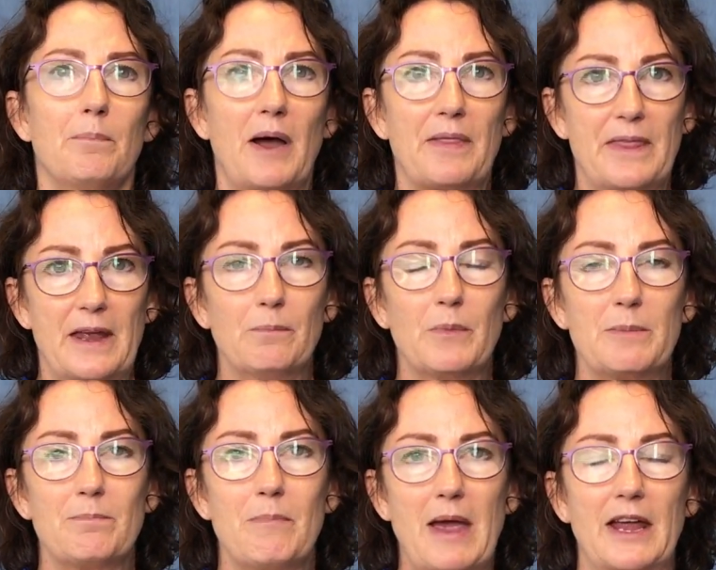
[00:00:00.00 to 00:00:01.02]
But then we
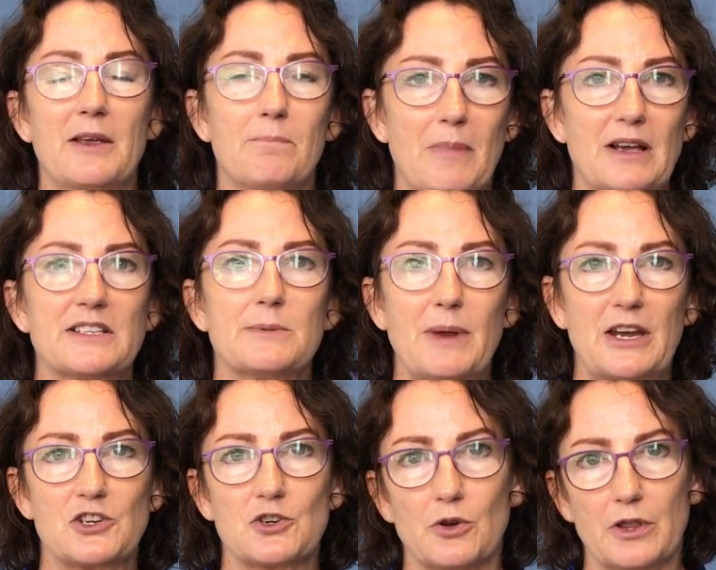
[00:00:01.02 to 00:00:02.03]
must
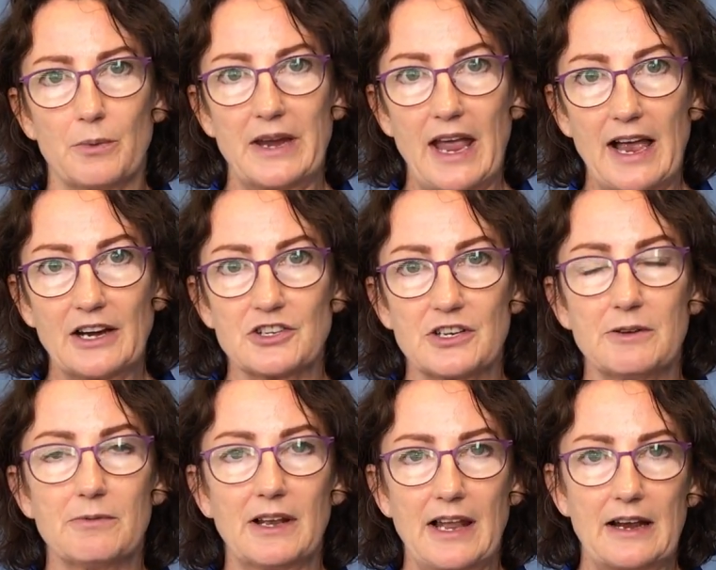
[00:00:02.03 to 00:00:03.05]
make sure that we actually
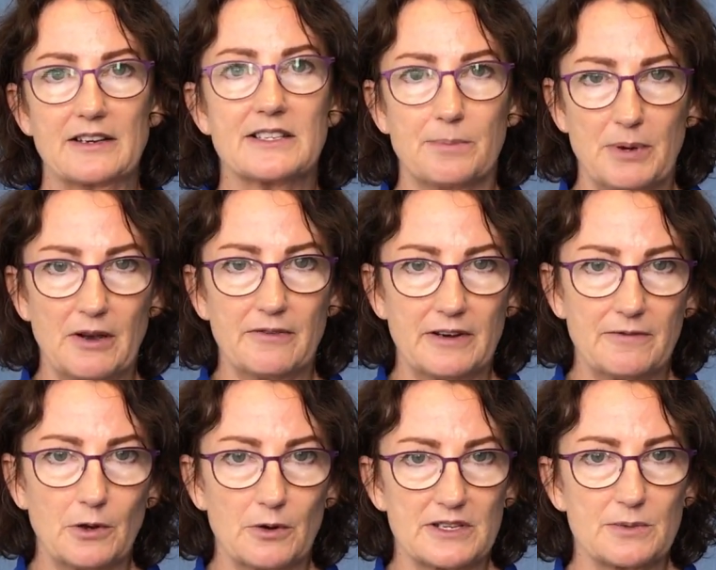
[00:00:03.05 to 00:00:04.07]
relax the pelvic
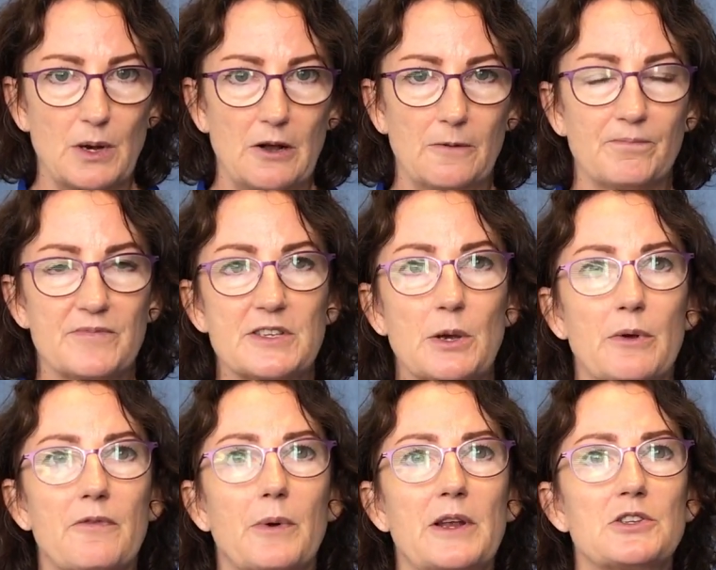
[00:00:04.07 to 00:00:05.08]
floor as well. So
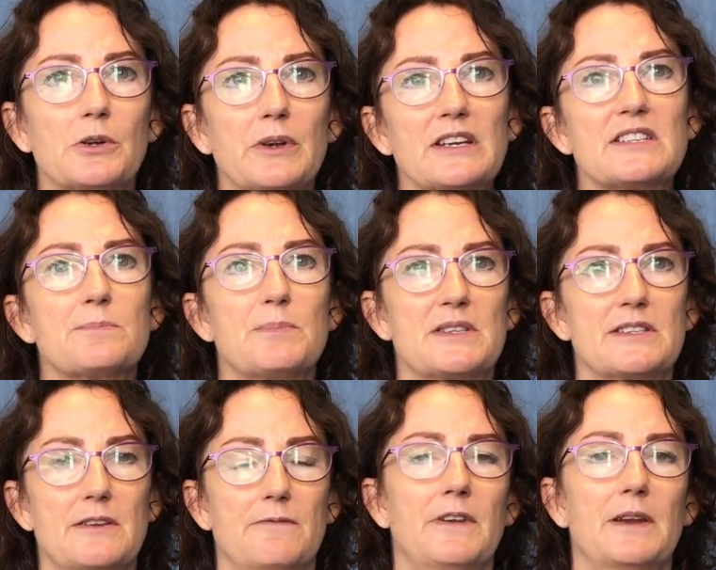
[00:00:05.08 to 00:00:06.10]
if we're doing
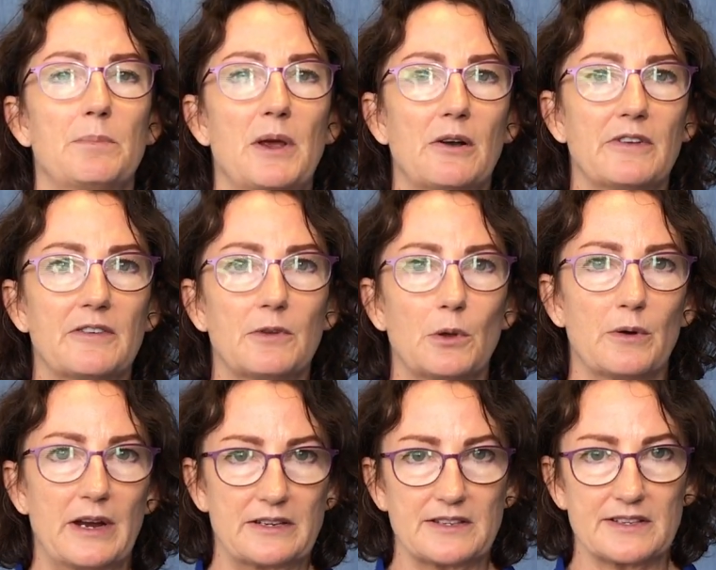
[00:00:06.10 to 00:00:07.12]
specific pelvic
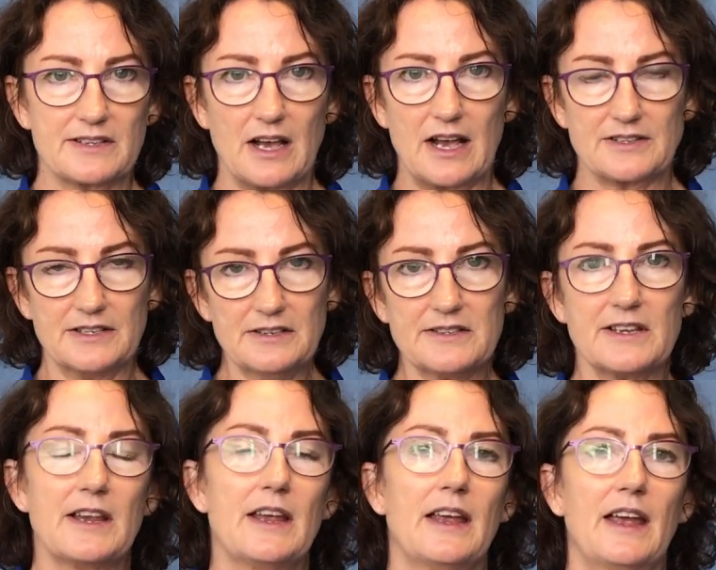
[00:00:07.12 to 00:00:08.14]
floor exercises
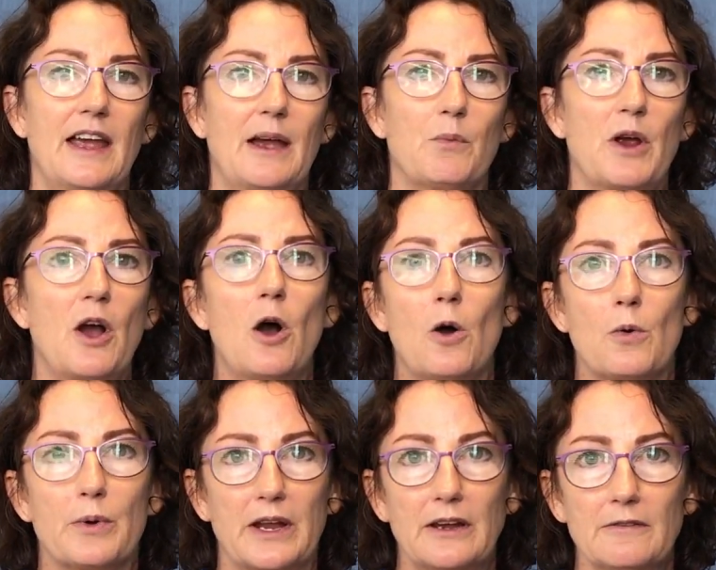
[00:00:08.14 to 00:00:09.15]
and we're
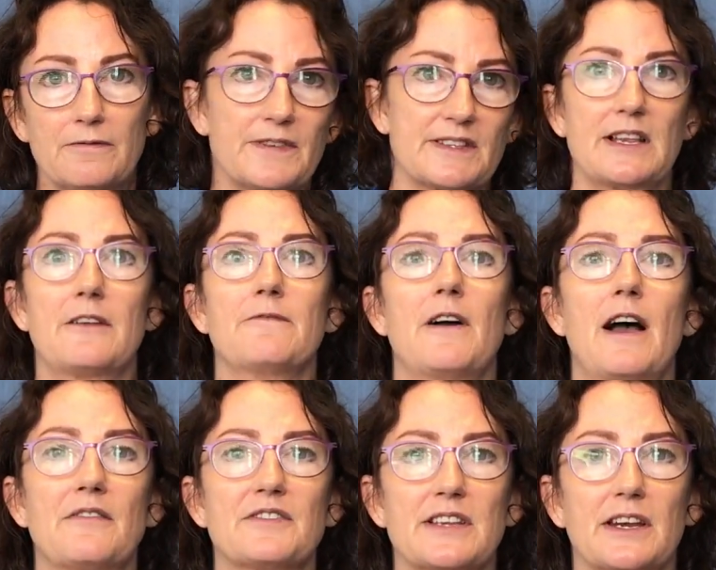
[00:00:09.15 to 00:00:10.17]
holding for say
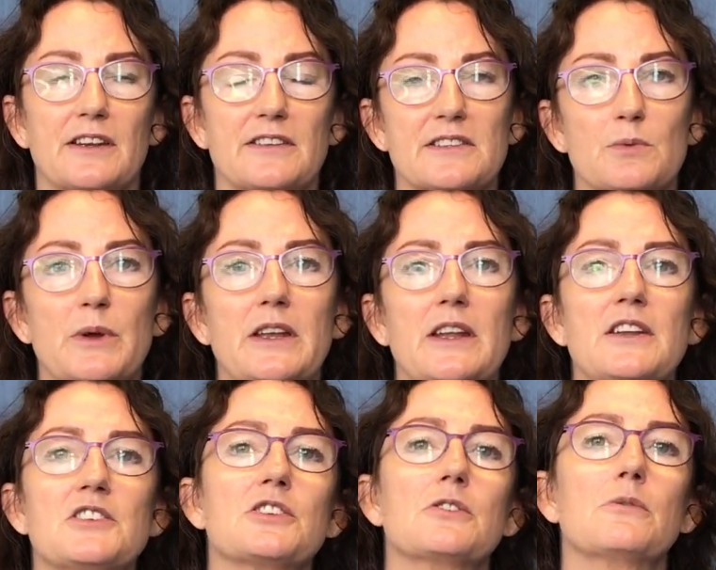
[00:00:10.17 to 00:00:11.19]
5 seconds, we
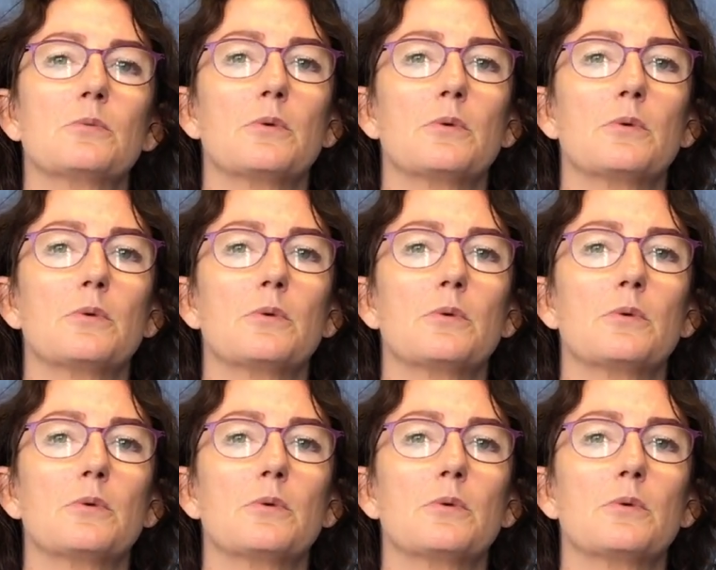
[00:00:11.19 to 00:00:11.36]
need to